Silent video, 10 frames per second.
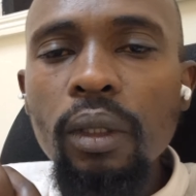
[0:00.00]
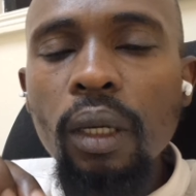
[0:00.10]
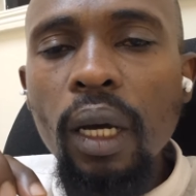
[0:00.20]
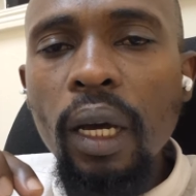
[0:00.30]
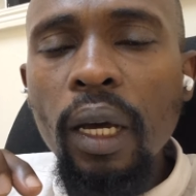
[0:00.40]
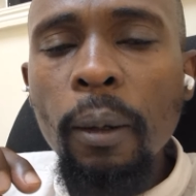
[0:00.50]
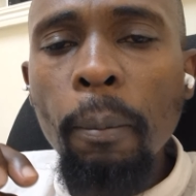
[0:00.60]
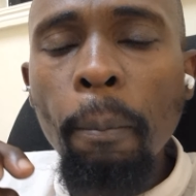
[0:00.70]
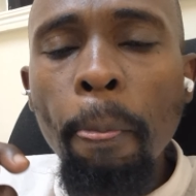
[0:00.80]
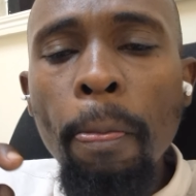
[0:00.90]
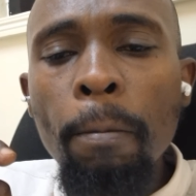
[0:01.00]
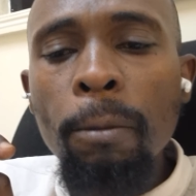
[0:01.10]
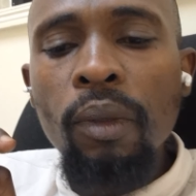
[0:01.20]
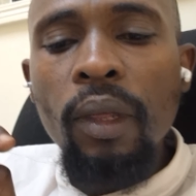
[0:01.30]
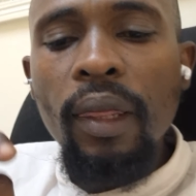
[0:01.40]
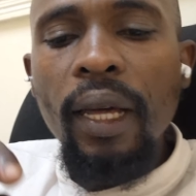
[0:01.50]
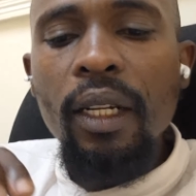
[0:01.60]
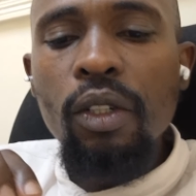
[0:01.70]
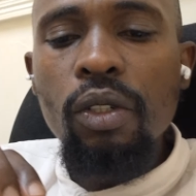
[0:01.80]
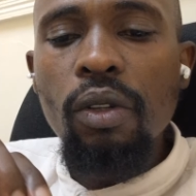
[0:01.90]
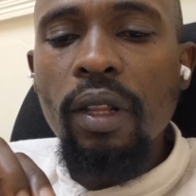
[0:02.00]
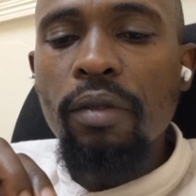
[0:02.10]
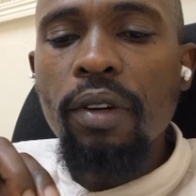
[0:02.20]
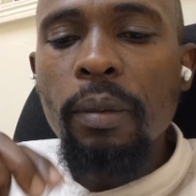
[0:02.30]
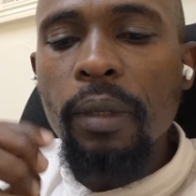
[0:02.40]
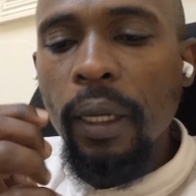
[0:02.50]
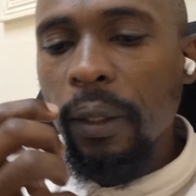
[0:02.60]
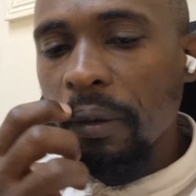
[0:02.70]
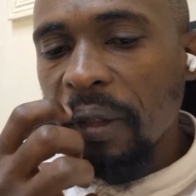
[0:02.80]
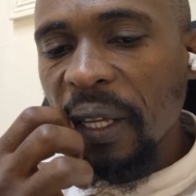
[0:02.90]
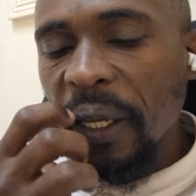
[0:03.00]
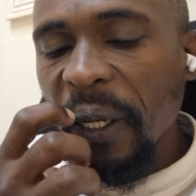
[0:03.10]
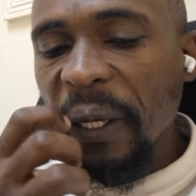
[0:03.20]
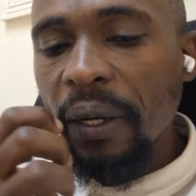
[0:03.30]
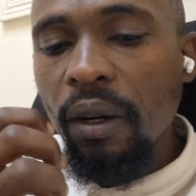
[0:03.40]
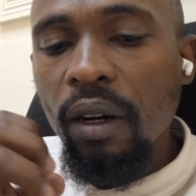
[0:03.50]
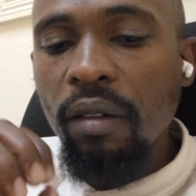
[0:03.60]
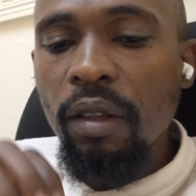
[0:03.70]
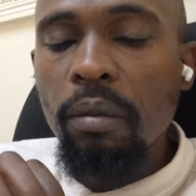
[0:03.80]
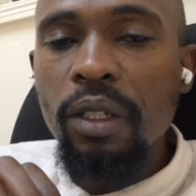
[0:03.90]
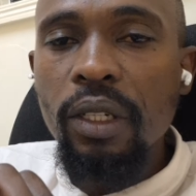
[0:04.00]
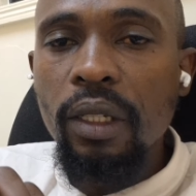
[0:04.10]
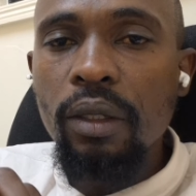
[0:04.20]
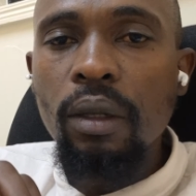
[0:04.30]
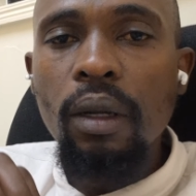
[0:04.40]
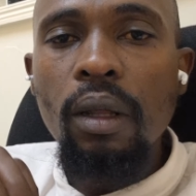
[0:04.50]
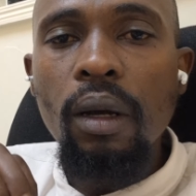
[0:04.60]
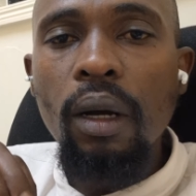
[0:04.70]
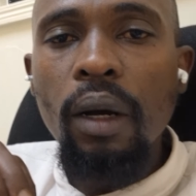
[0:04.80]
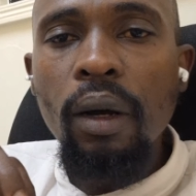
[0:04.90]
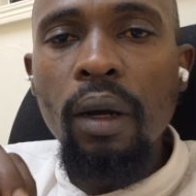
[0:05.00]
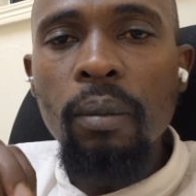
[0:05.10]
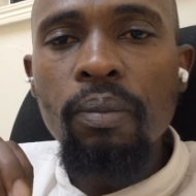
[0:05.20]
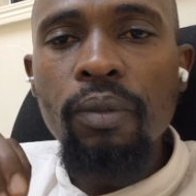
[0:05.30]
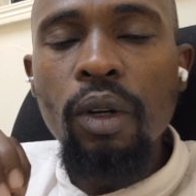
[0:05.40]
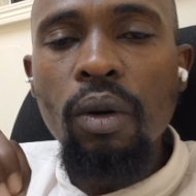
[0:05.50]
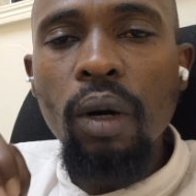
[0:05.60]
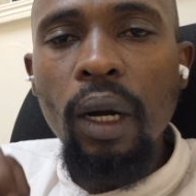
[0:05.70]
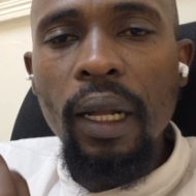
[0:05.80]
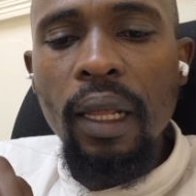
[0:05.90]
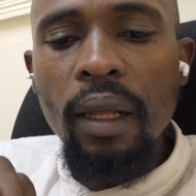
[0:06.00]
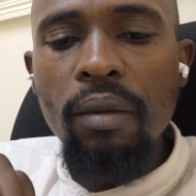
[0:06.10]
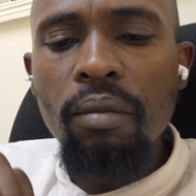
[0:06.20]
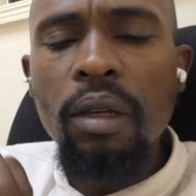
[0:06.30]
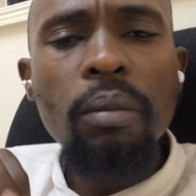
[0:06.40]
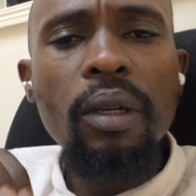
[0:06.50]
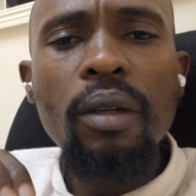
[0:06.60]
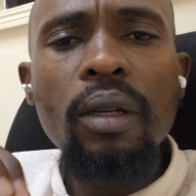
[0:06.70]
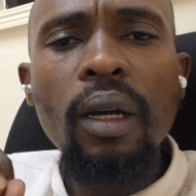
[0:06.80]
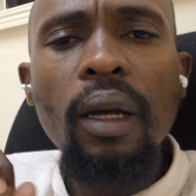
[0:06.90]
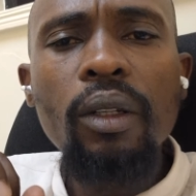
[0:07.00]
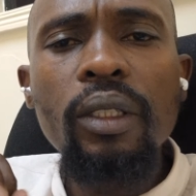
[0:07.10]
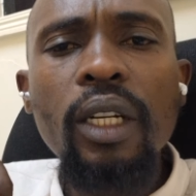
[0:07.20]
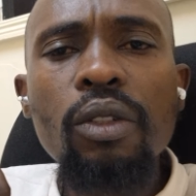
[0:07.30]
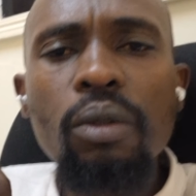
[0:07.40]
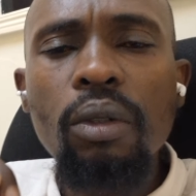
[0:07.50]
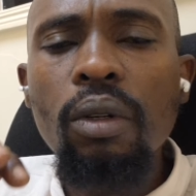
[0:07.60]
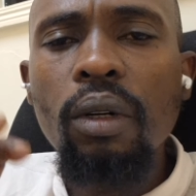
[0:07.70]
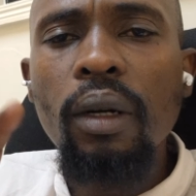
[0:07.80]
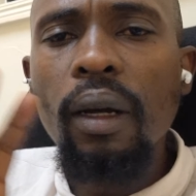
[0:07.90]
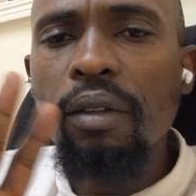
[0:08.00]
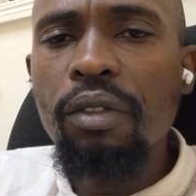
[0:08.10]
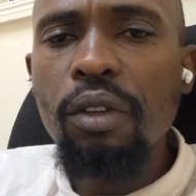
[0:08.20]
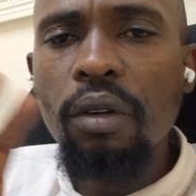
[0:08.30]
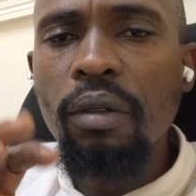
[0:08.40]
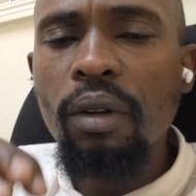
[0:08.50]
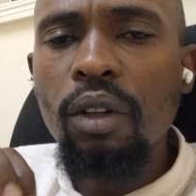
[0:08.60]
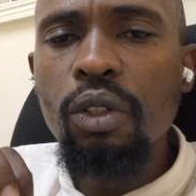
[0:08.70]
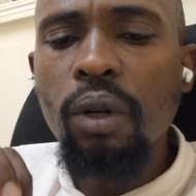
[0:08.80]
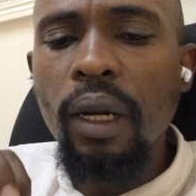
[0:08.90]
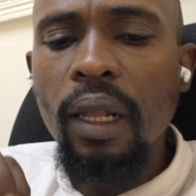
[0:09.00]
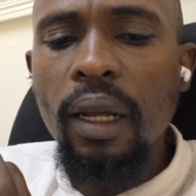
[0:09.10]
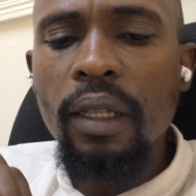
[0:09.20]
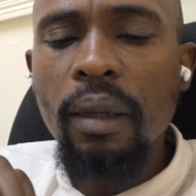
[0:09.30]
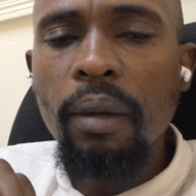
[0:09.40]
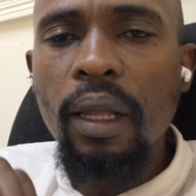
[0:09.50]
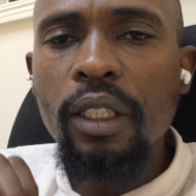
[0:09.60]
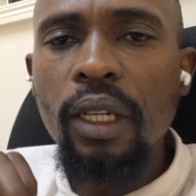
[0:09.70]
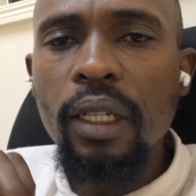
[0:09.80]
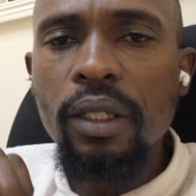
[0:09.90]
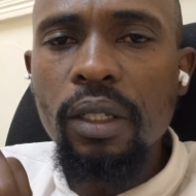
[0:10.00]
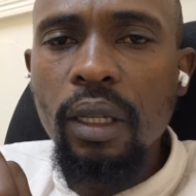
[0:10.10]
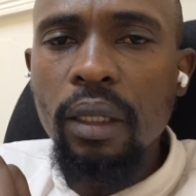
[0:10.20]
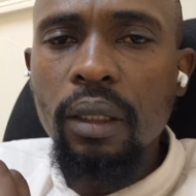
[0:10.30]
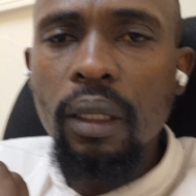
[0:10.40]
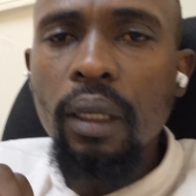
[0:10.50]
That also on the flip side of the business. Another, maybe just to go a few, also some other challenges that